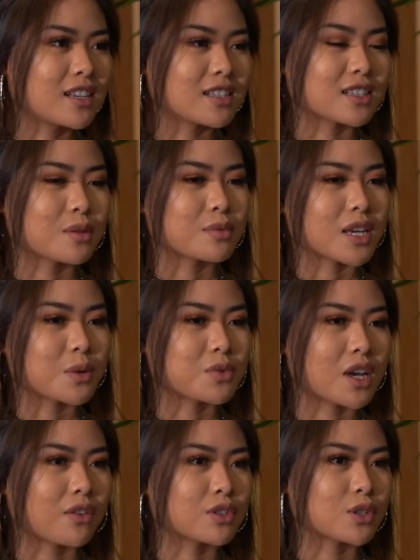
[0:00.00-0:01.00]
Sometimes
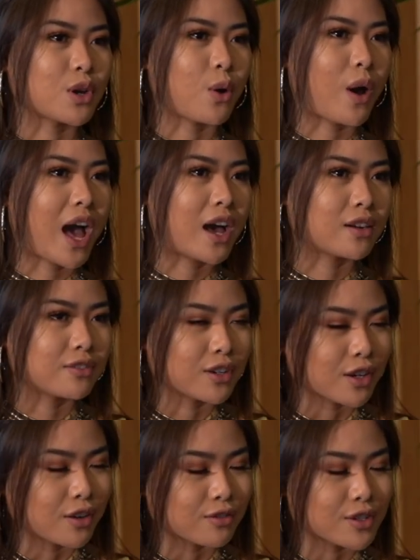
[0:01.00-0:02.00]
you have to go out of
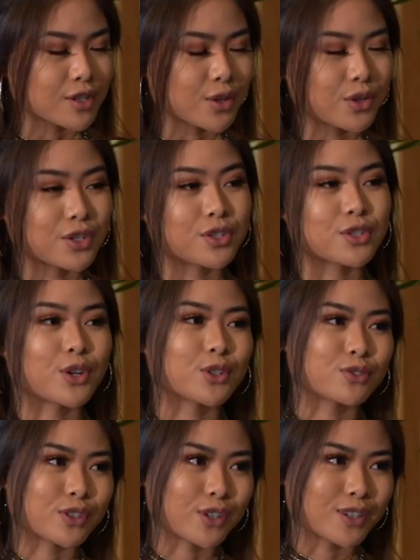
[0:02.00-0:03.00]
your comfort zone and search
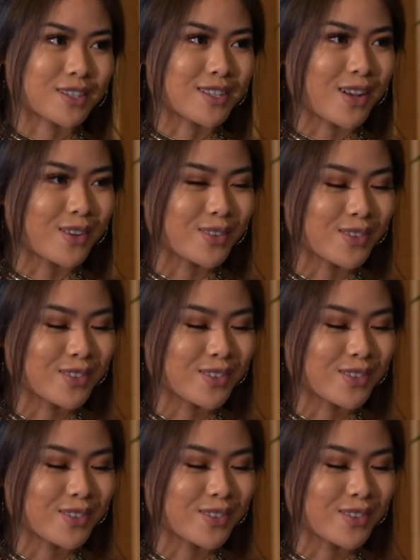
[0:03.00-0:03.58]
for it yourself.